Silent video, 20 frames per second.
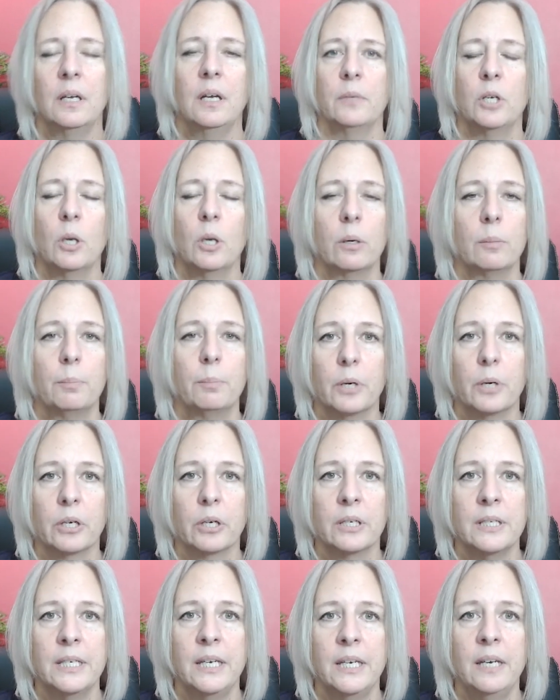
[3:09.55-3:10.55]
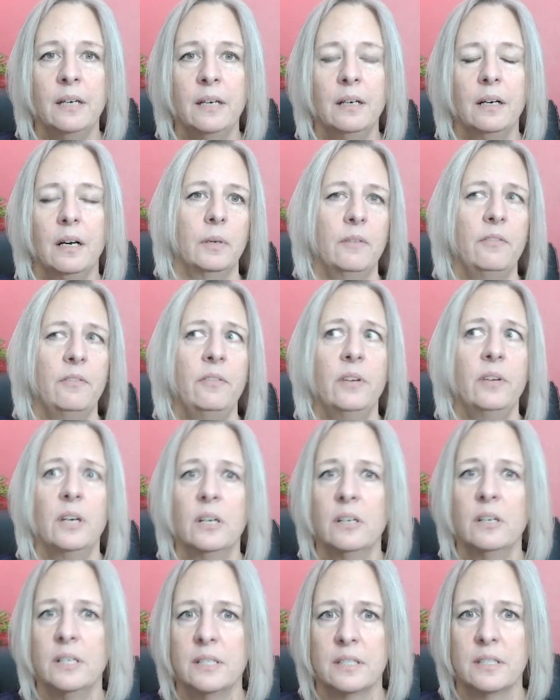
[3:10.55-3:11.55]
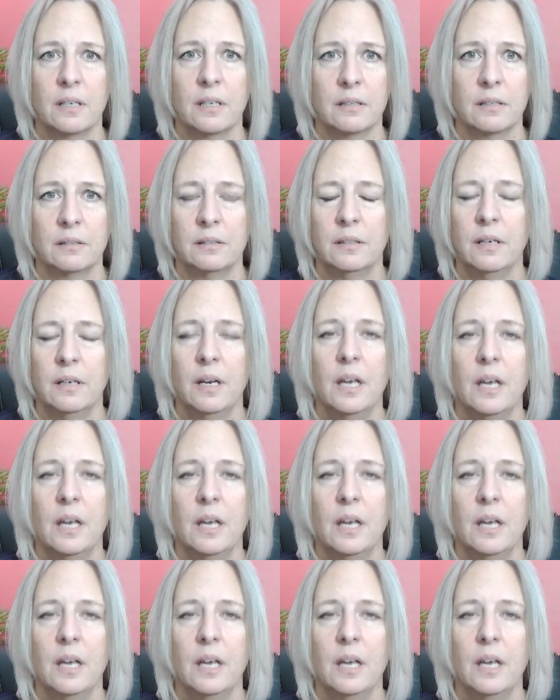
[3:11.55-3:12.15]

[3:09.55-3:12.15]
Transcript: Go to Burgundy, very subtle.